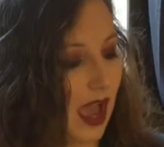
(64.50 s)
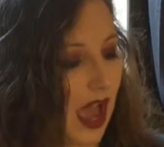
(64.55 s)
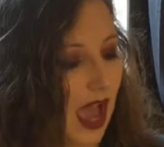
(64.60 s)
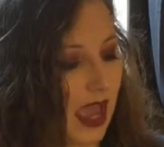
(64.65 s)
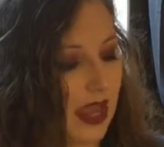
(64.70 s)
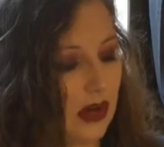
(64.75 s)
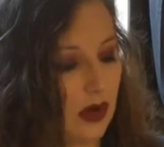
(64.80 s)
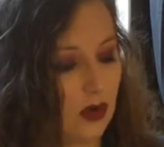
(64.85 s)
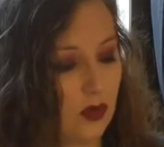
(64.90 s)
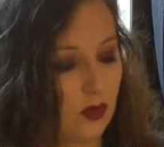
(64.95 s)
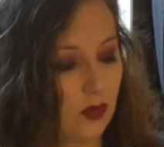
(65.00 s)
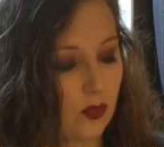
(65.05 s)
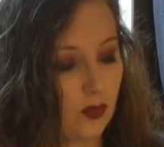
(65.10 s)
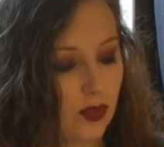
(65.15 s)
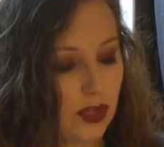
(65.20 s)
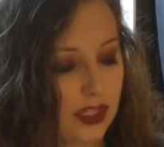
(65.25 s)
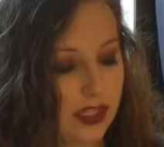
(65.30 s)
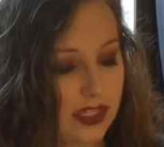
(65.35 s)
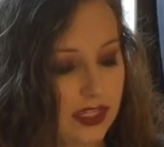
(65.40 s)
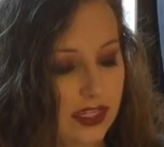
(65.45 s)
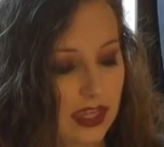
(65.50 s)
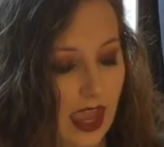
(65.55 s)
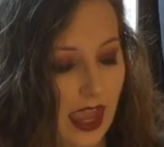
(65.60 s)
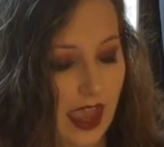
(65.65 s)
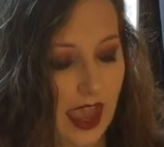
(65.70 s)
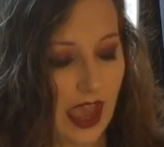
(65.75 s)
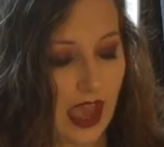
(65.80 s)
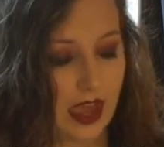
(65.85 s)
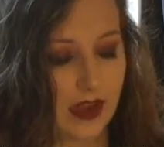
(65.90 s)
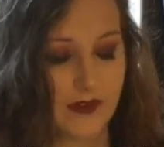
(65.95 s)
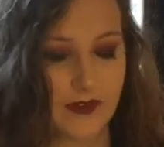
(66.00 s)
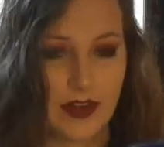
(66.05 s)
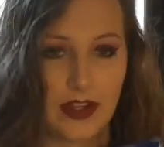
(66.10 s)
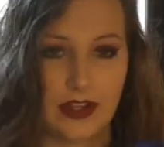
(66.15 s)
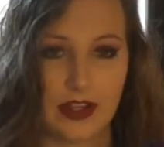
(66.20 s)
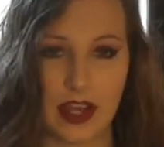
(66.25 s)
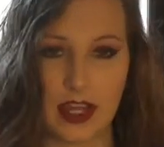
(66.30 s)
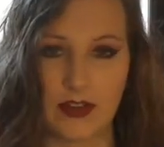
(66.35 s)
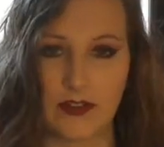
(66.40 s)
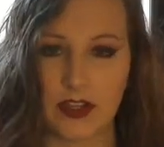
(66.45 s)
I don't really have a
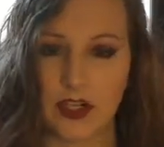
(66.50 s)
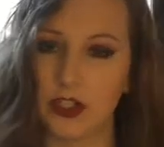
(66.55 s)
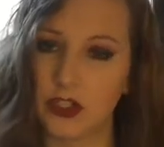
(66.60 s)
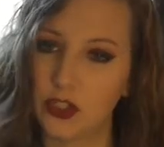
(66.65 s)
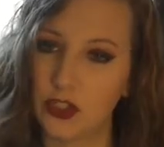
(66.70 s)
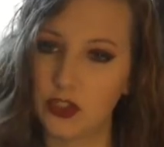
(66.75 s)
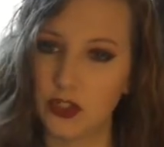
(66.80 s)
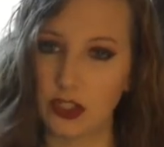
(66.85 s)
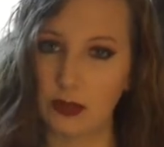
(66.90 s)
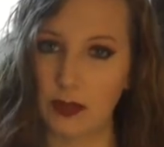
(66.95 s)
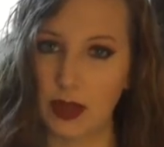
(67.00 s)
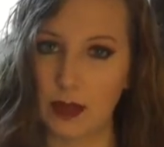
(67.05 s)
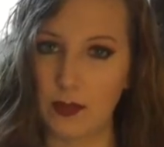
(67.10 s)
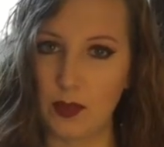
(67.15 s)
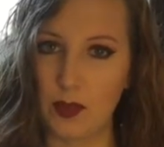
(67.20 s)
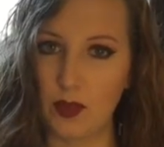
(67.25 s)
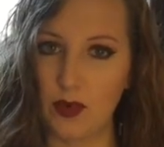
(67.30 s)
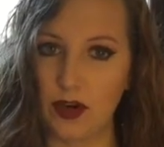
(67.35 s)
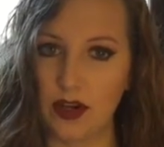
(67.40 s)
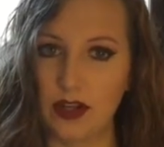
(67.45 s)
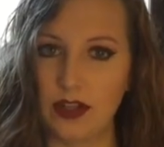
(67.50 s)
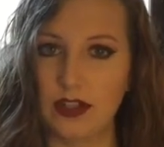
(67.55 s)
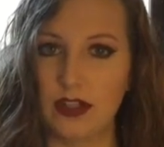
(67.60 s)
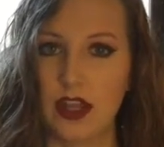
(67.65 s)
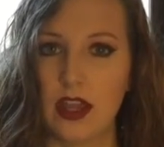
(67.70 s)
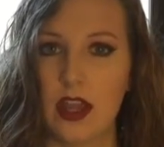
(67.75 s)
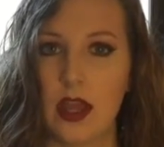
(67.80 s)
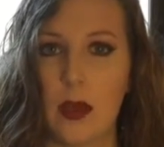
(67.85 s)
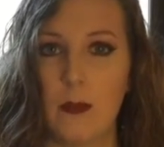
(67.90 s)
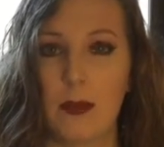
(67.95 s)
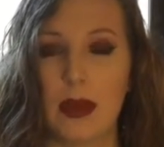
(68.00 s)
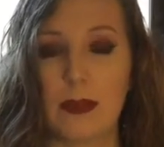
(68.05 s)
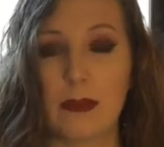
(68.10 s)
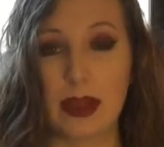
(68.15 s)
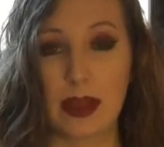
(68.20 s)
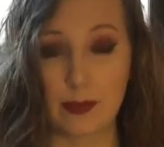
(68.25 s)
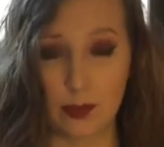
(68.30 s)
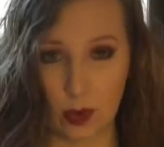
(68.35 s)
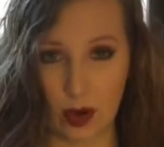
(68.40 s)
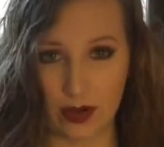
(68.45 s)
lot of issues with my pores, but
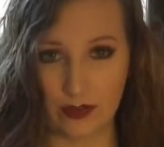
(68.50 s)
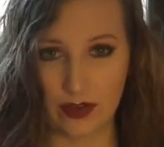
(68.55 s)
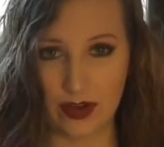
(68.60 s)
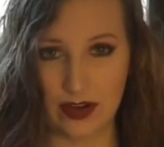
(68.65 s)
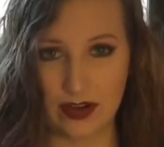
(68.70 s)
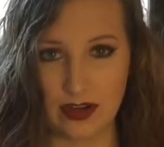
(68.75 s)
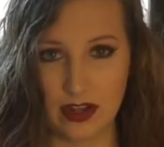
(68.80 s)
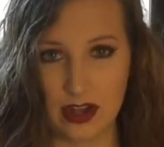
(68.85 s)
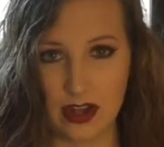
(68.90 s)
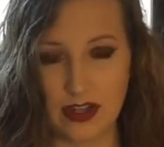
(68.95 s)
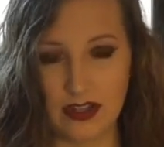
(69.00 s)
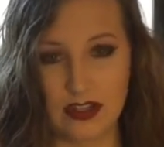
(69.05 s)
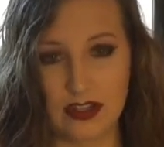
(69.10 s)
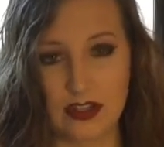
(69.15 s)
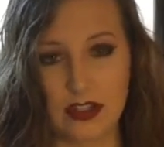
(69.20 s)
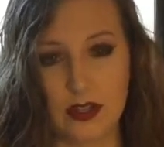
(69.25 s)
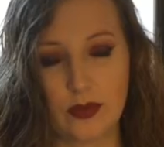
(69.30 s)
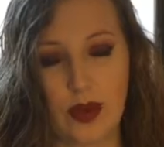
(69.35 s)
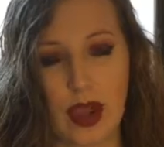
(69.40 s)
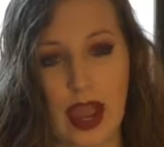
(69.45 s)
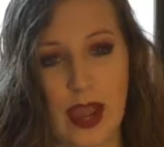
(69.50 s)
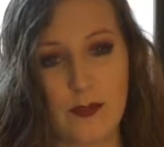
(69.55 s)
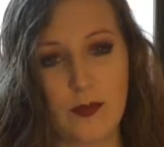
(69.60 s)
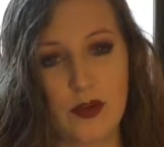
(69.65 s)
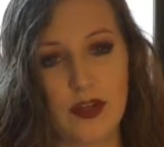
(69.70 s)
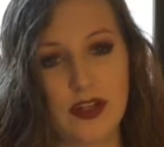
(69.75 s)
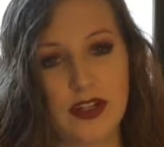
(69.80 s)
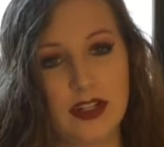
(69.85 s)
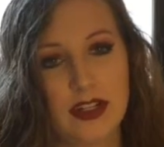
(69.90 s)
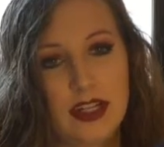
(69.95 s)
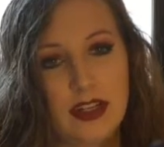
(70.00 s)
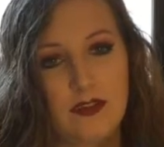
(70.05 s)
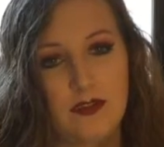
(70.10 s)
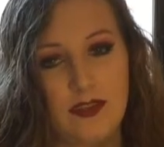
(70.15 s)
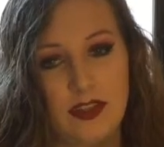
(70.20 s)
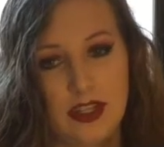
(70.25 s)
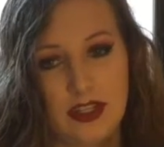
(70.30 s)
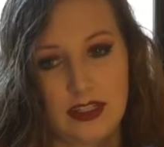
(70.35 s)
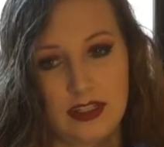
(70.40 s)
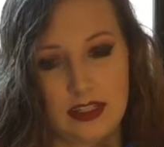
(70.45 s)
my boyfriend does. So I'm going to
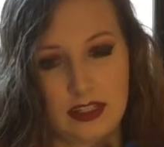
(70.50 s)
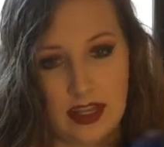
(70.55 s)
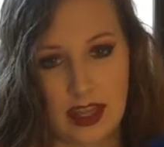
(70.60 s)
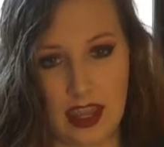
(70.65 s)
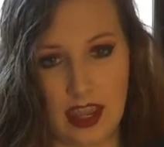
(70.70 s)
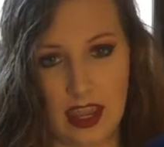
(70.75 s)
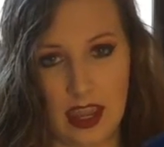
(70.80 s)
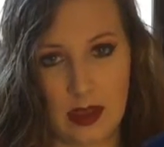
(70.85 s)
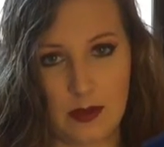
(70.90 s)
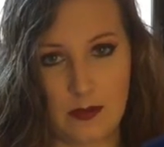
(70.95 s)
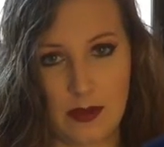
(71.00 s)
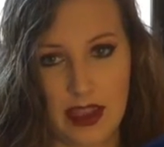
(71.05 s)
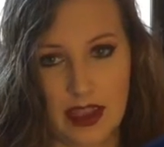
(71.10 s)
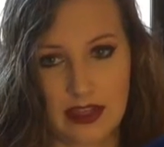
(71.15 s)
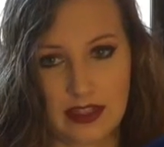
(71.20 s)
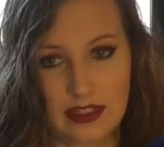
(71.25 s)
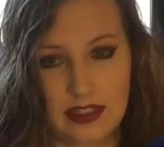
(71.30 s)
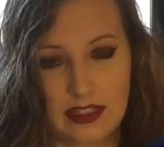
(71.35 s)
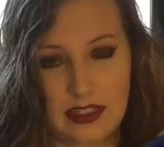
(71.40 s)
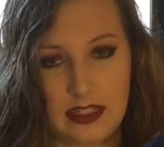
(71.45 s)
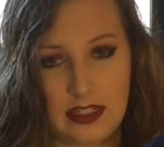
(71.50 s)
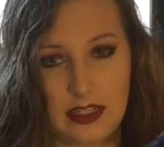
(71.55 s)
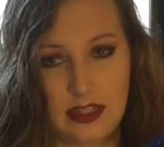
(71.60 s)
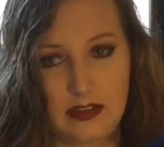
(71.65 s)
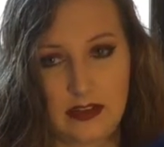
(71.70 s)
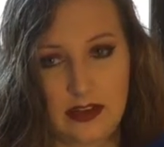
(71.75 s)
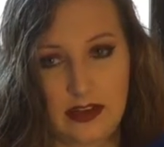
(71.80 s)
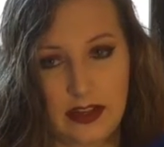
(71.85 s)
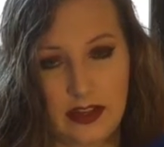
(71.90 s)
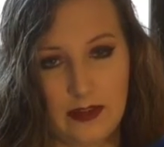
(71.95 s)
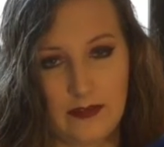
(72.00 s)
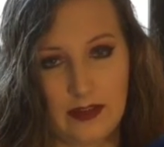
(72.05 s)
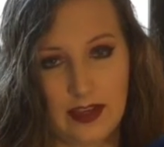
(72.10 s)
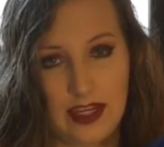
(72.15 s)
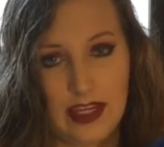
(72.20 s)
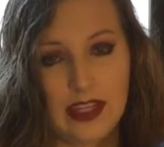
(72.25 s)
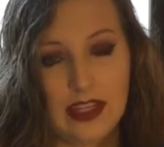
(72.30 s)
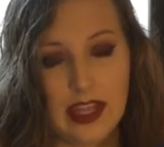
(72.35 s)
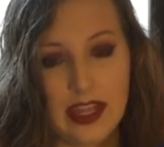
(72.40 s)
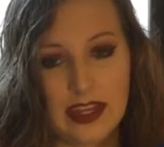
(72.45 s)
give these to him and see if
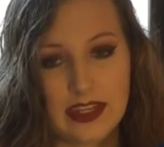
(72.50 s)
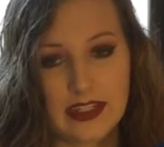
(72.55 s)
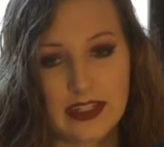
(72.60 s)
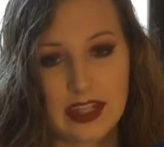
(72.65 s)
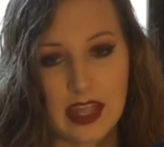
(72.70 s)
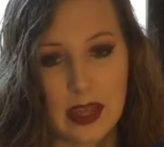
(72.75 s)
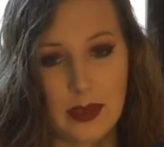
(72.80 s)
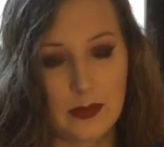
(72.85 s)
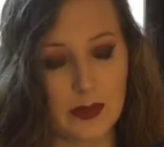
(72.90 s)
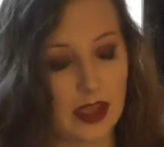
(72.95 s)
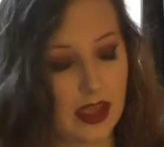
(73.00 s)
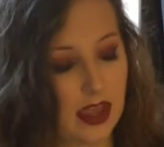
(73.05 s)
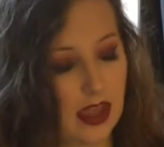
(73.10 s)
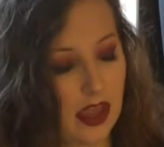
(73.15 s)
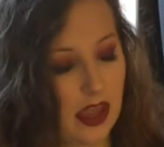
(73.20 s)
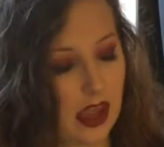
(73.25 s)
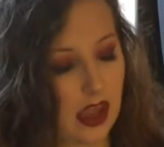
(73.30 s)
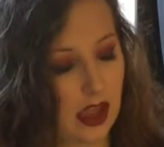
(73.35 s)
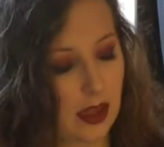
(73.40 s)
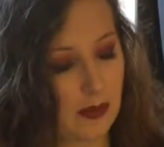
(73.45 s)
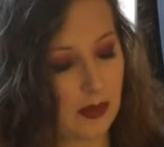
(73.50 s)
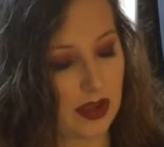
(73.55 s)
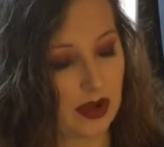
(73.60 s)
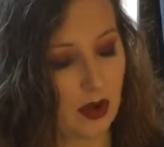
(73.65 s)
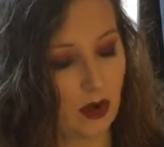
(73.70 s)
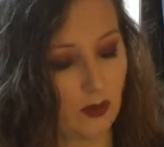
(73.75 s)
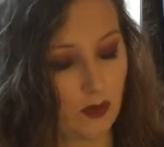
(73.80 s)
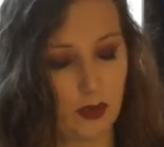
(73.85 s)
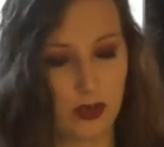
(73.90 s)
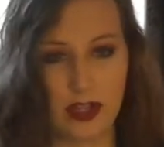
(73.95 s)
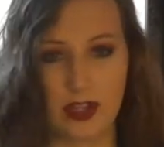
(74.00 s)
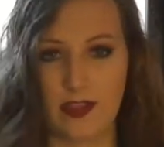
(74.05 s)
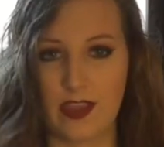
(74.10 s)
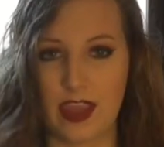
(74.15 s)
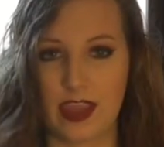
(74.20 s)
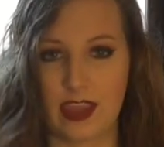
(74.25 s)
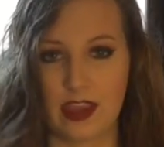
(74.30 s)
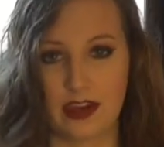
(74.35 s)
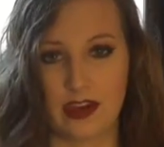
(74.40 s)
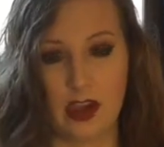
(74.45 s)
he likes them. And hopefully
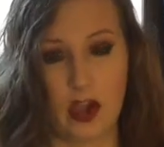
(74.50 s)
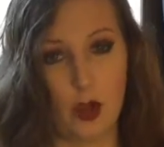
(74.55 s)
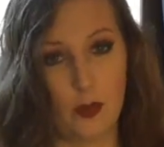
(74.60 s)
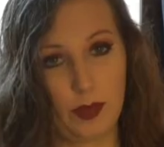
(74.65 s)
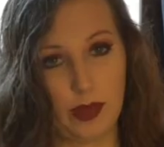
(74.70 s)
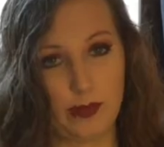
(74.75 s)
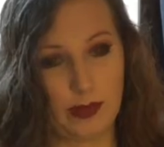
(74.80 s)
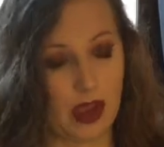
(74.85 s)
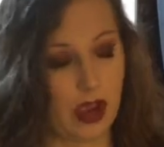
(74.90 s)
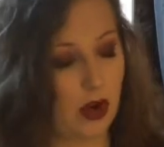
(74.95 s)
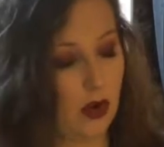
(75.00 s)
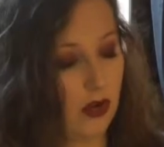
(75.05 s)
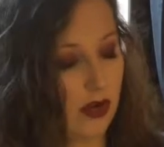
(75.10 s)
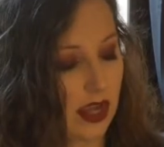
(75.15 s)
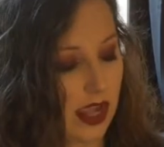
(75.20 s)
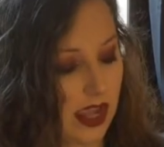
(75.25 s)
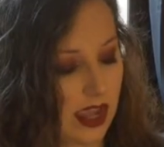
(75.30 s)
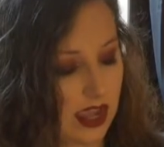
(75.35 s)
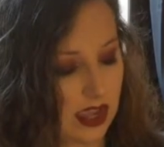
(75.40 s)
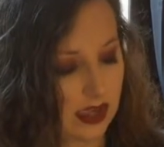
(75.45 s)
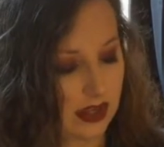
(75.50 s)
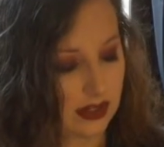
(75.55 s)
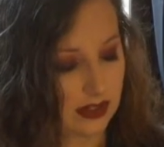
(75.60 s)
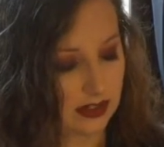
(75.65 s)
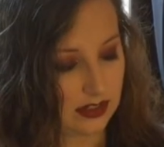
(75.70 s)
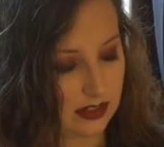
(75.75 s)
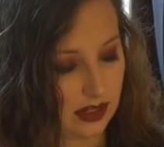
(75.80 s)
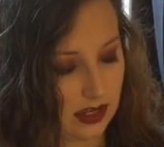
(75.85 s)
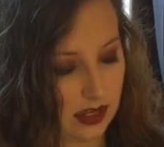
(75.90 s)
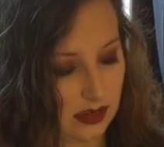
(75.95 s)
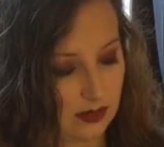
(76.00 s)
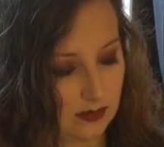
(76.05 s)
they can help him out and